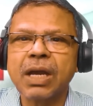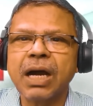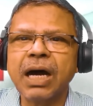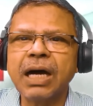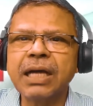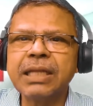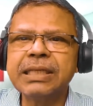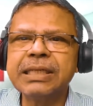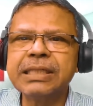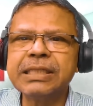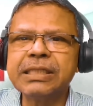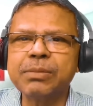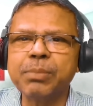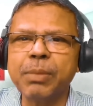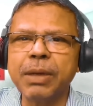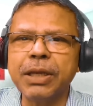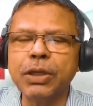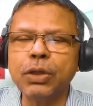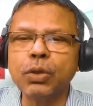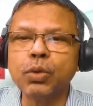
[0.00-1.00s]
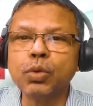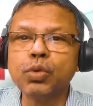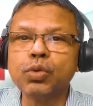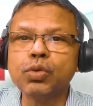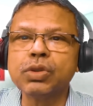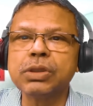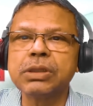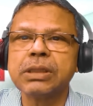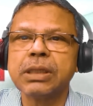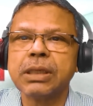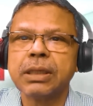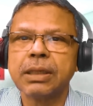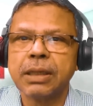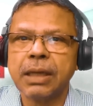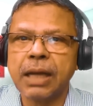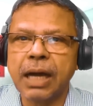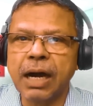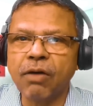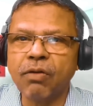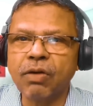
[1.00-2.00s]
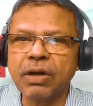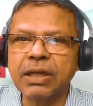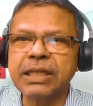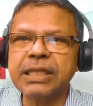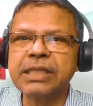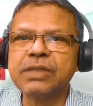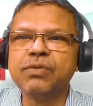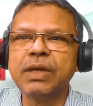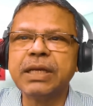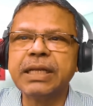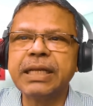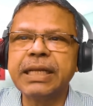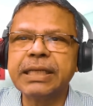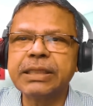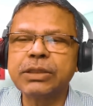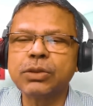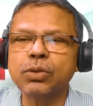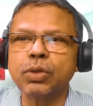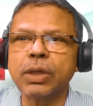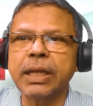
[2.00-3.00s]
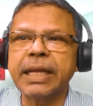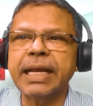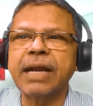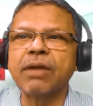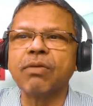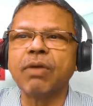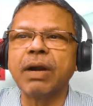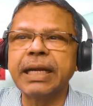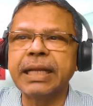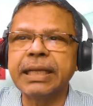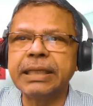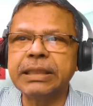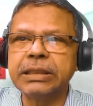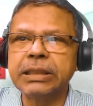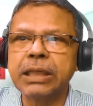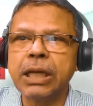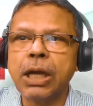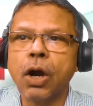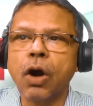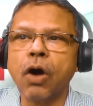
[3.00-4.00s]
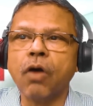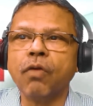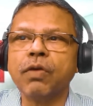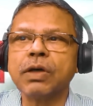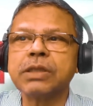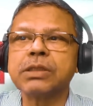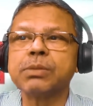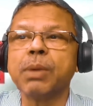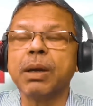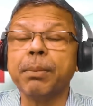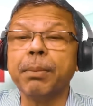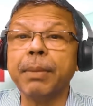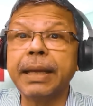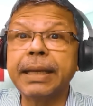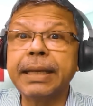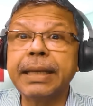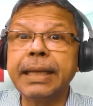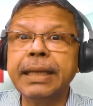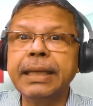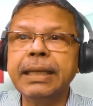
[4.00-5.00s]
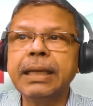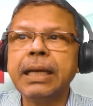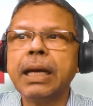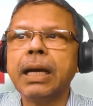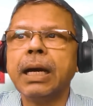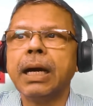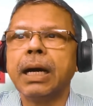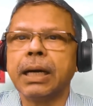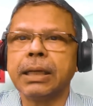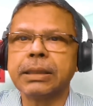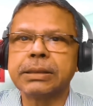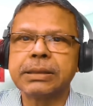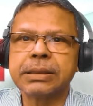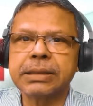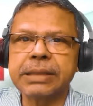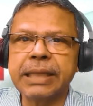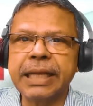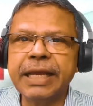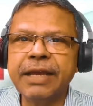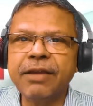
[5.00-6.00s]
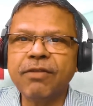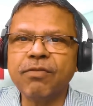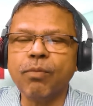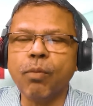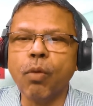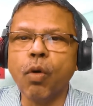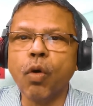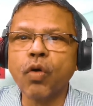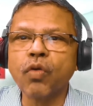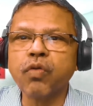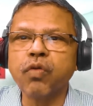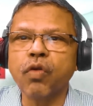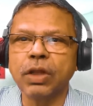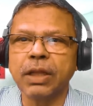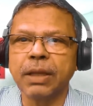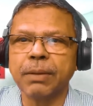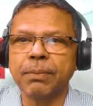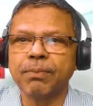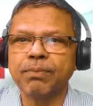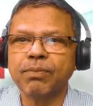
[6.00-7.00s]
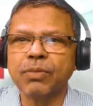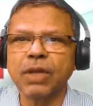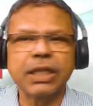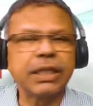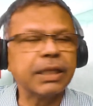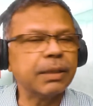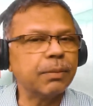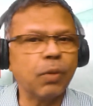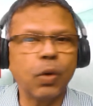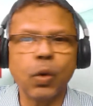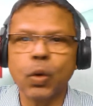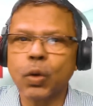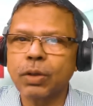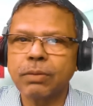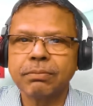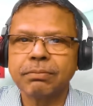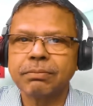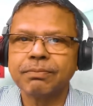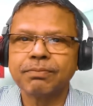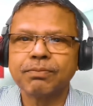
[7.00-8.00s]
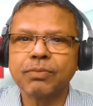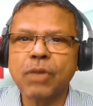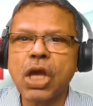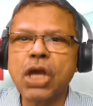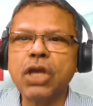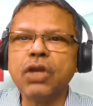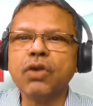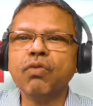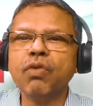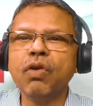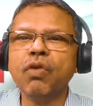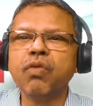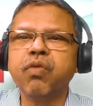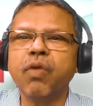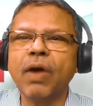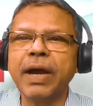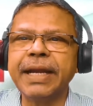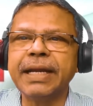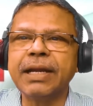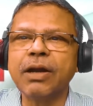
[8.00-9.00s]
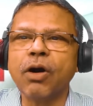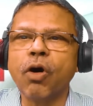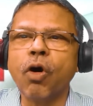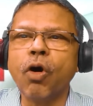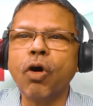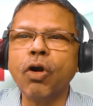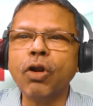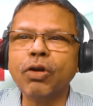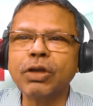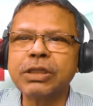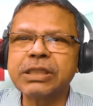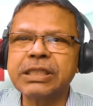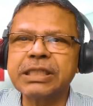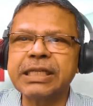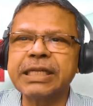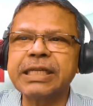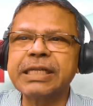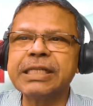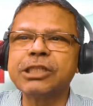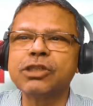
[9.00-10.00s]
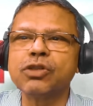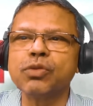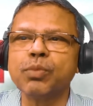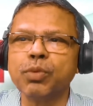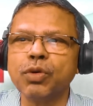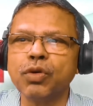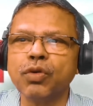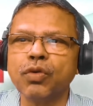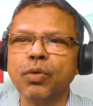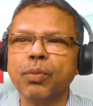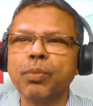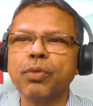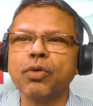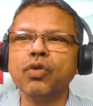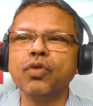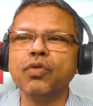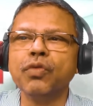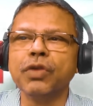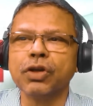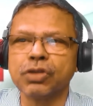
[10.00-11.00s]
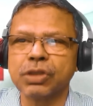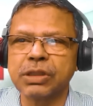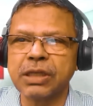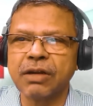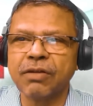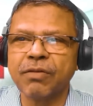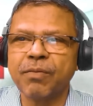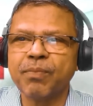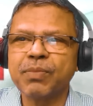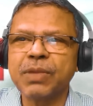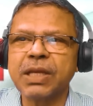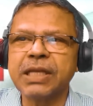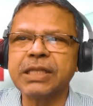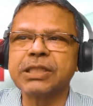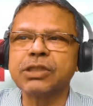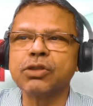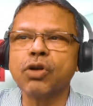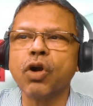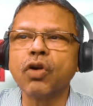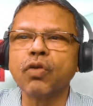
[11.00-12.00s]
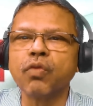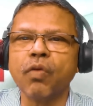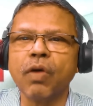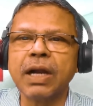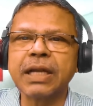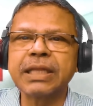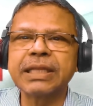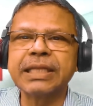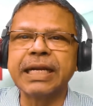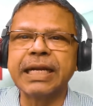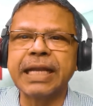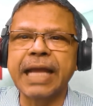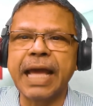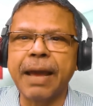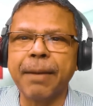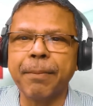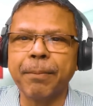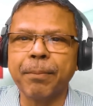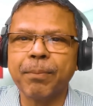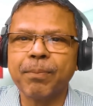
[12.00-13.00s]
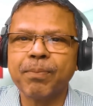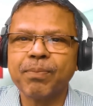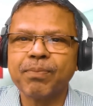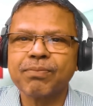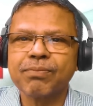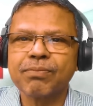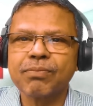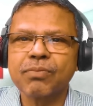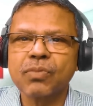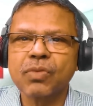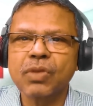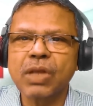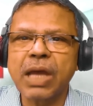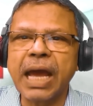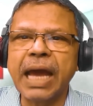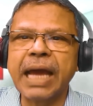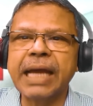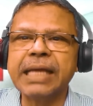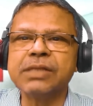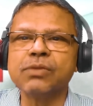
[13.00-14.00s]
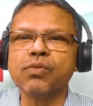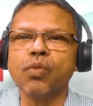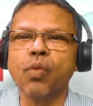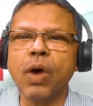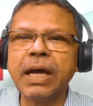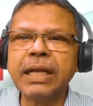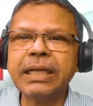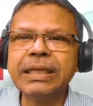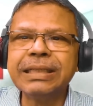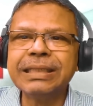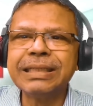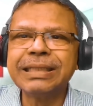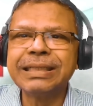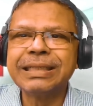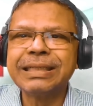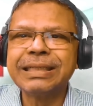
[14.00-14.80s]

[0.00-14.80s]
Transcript: Others may use our this weakness to take advantage of us by making us slave more for them, nothing more. You will find all your struggles to prove yourself is not worth a damn, as no